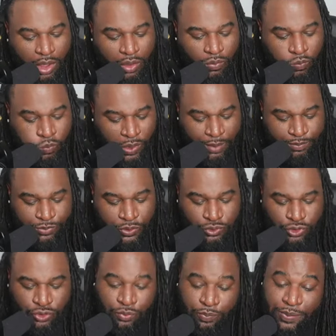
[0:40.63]
What up,
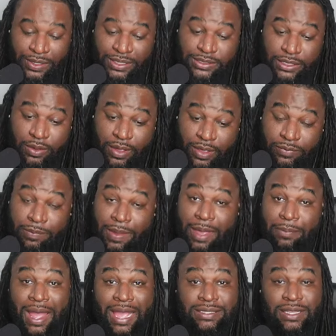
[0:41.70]
YouTube? Big T.O. Heavy
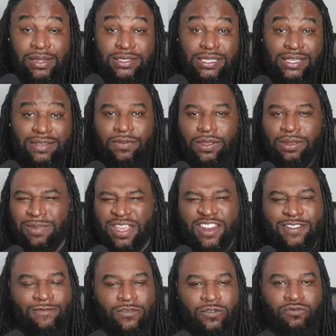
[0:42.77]
Bad Boxing TV, man.
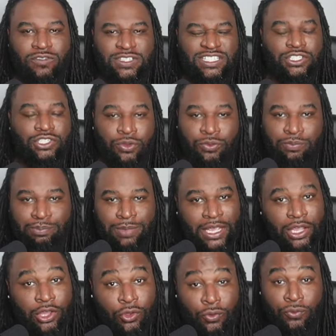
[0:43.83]
If you don't get your
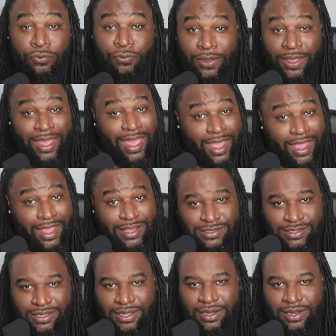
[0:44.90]
big goofy
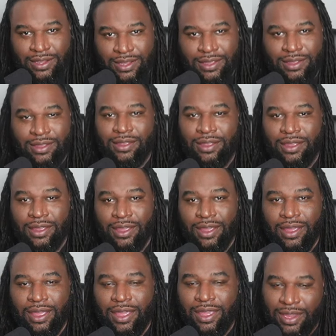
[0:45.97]
ass in here
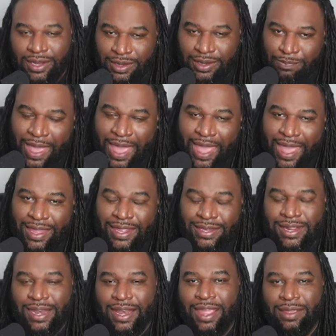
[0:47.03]
and hit the bag, hit
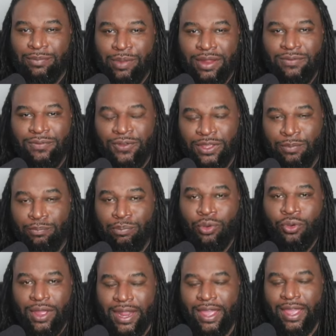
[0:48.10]
that like button for your
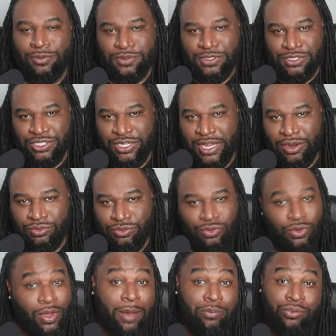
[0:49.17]
boy. That helps the channel. You
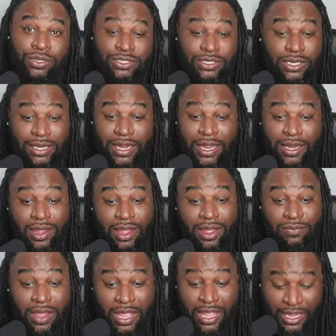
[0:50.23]
know, I appreciate that
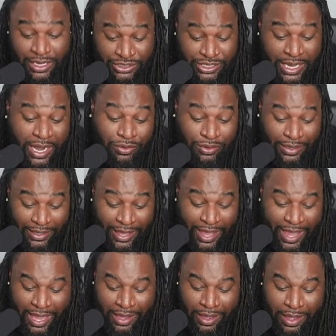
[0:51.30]
love. Shout out to
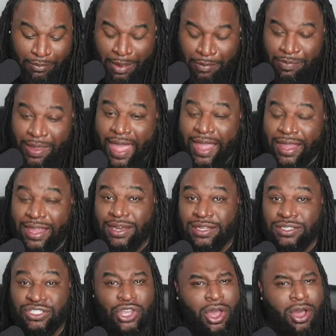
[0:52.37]
gang, my bag
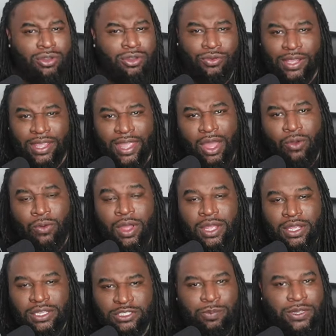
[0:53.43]
hitters. Y'all know the count.
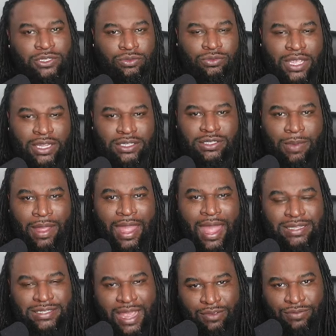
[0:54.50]
Special thanks to my
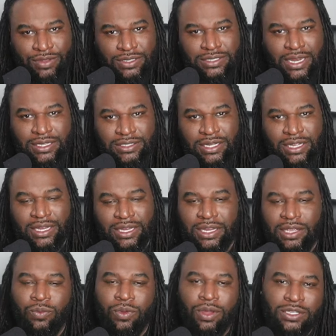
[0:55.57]
guy, Tyree Celestine,
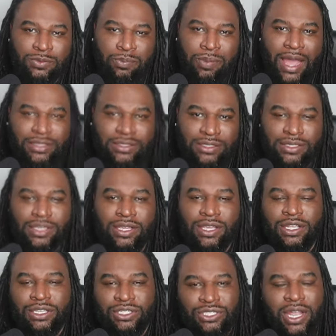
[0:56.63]
D1's Boxing,
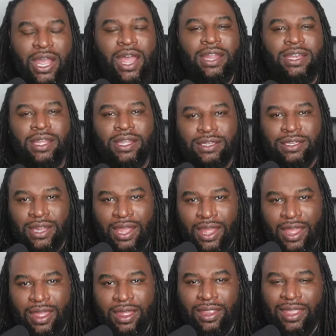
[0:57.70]
Sean the
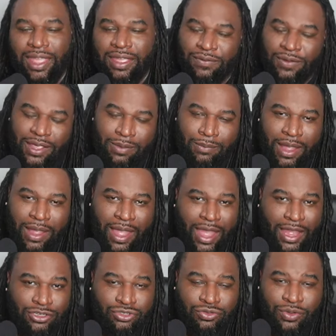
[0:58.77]
Don. Can't forget my
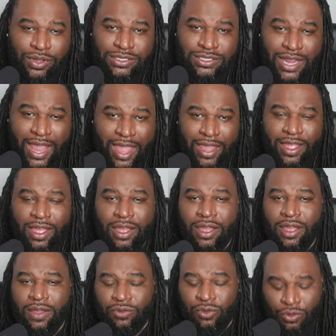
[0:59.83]
guy, Troy Jack.
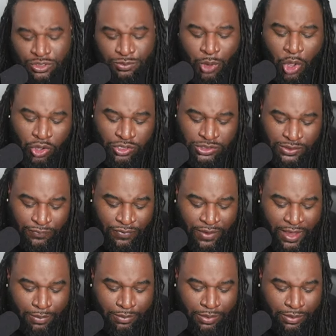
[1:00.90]
Of course, my Aussie
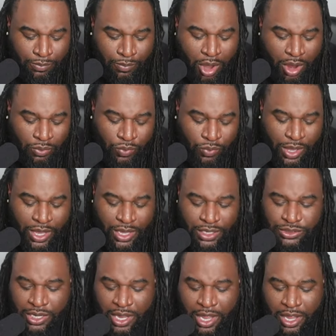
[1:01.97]
family, Mark Wynn,
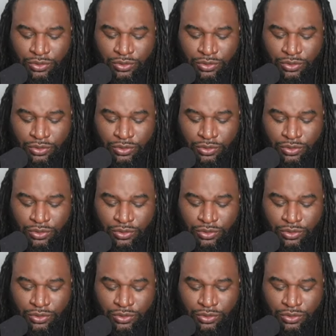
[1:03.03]
Sean